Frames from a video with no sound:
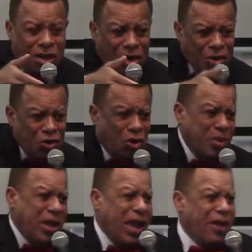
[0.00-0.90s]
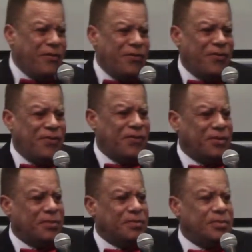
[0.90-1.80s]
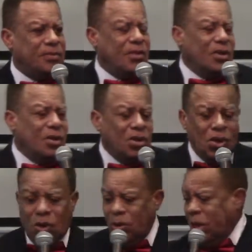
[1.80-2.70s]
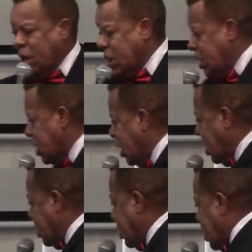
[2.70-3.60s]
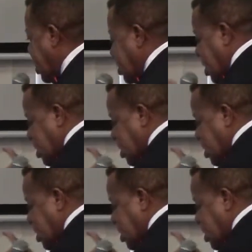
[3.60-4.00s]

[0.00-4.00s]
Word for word: on your behalf. Glory to God. That's the